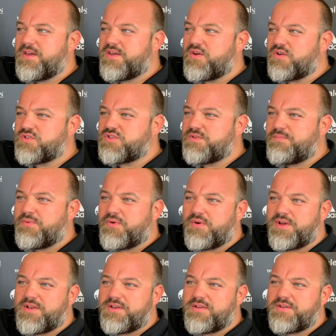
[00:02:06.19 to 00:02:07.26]
got to the
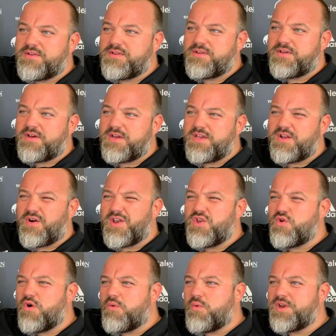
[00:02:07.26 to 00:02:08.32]
point, you know, I
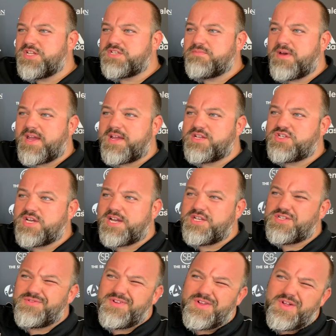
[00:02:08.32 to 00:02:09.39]
knew I wanted to make a
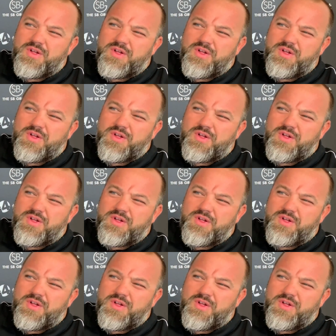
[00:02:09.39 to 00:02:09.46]
change, and